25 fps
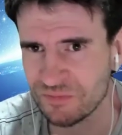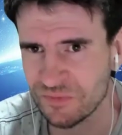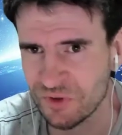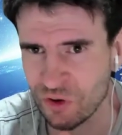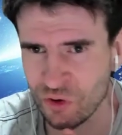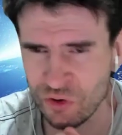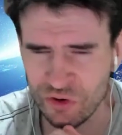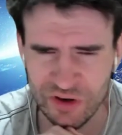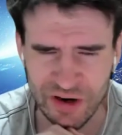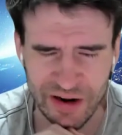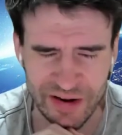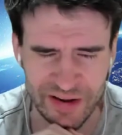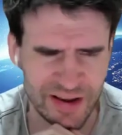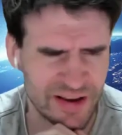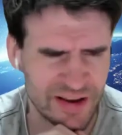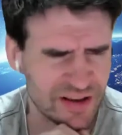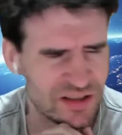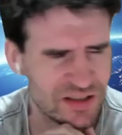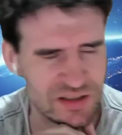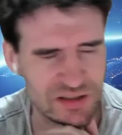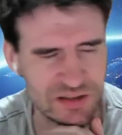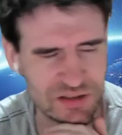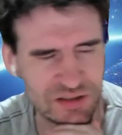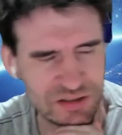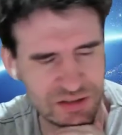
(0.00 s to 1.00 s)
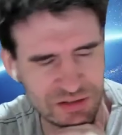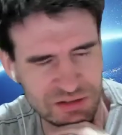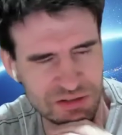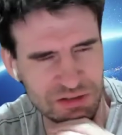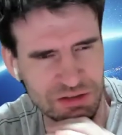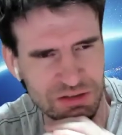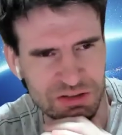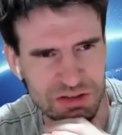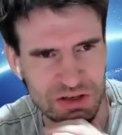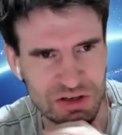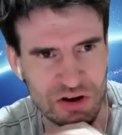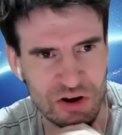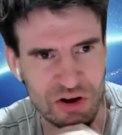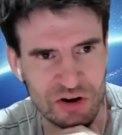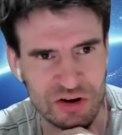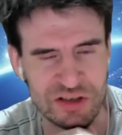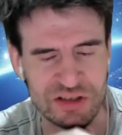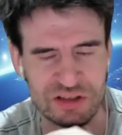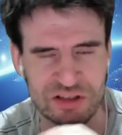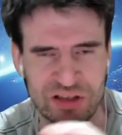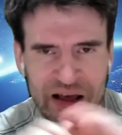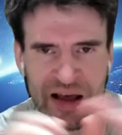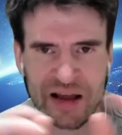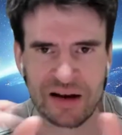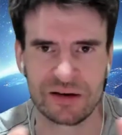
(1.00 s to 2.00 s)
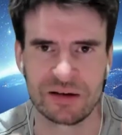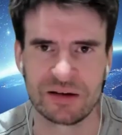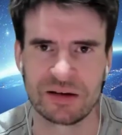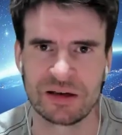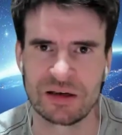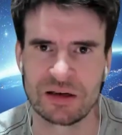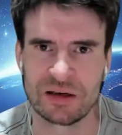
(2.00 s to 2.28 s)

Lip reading: good, I guess, to notice that